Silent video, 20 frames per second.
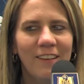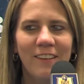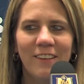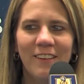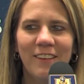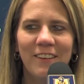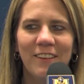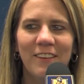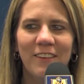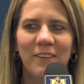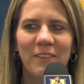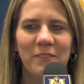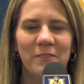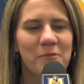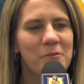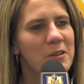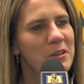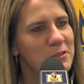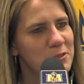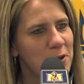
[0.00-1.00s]
a
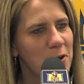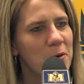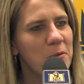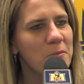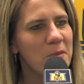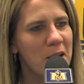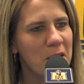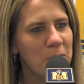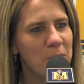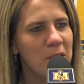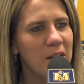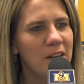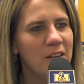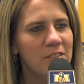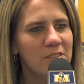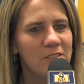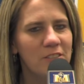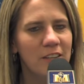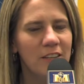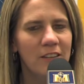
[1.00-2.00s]
certain amount of
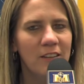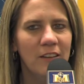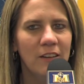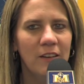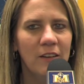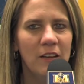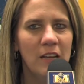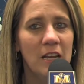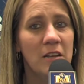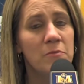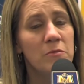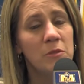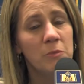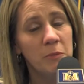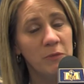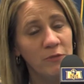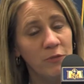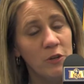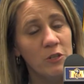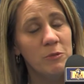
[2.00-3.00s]
minutes and
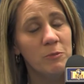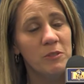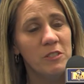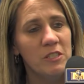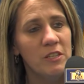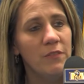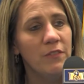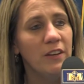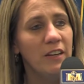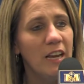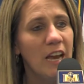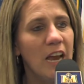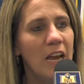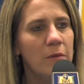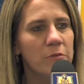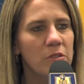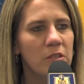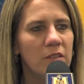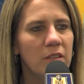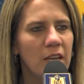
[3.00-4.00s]
for specific
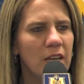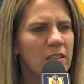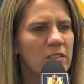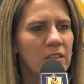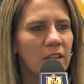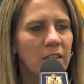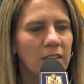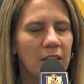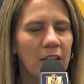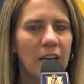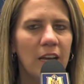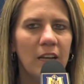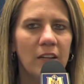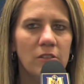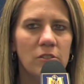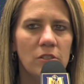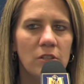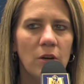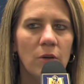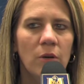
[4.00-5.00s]
games and things like
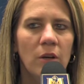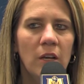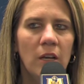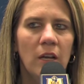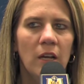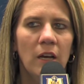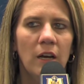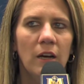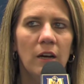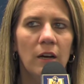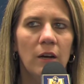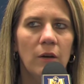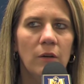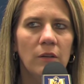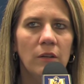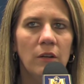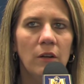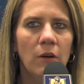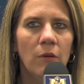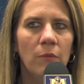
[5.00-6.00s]
that. So,
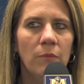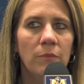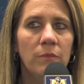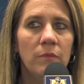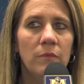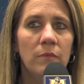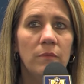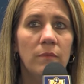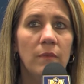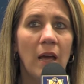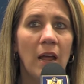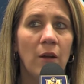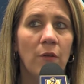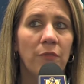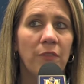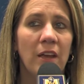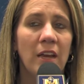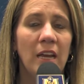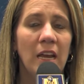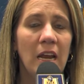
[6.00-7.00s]
I
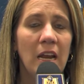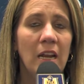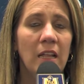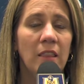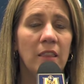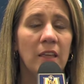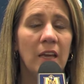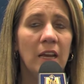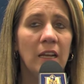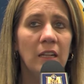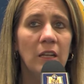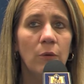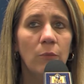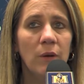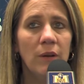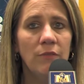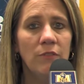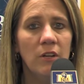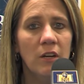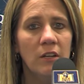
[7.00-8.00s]
don't think anything that
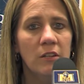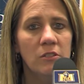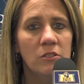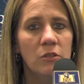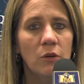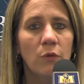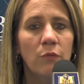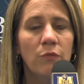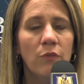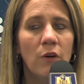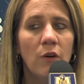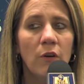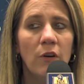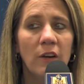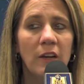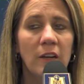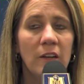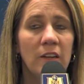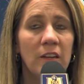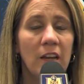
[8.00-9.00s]
we've done so far
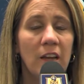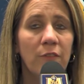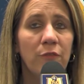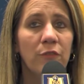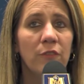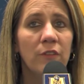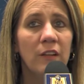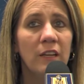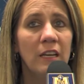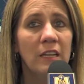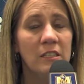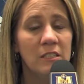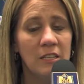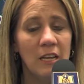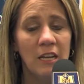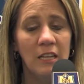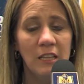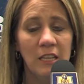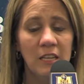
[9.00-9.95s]
can definitely say